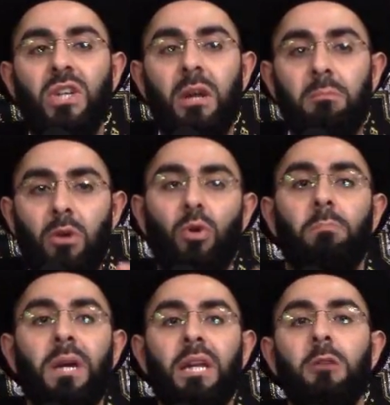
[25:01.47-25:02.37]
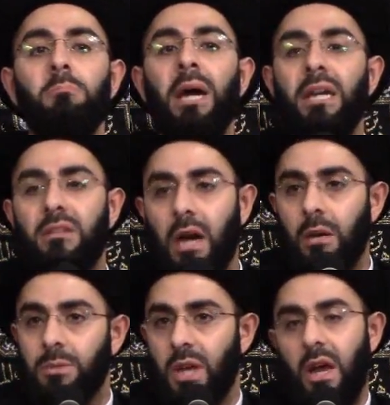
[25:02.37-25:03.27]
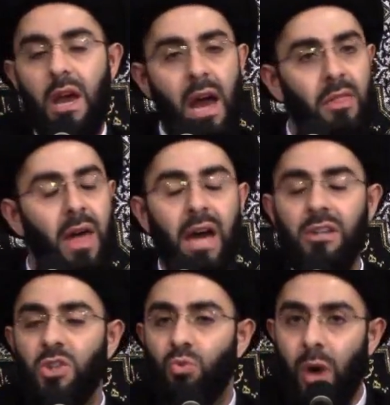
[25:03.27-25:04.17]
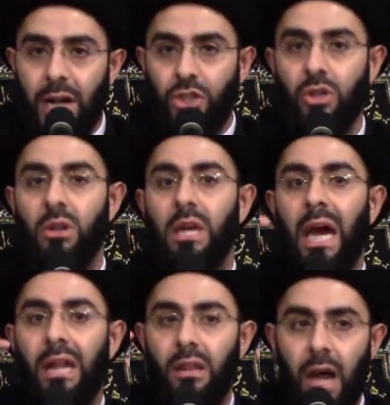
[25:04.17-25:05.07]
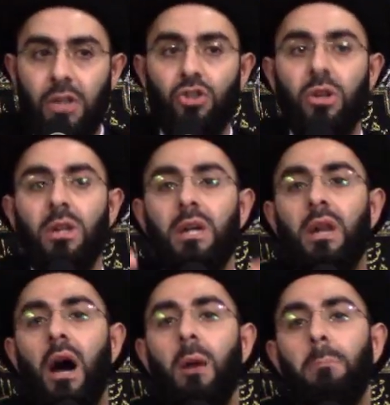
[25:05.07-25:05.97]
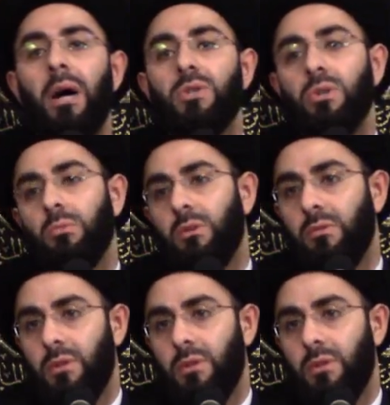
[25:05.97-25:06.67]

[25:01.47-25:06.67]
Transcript: can be repeated many times, and that is rationally and logically not possible.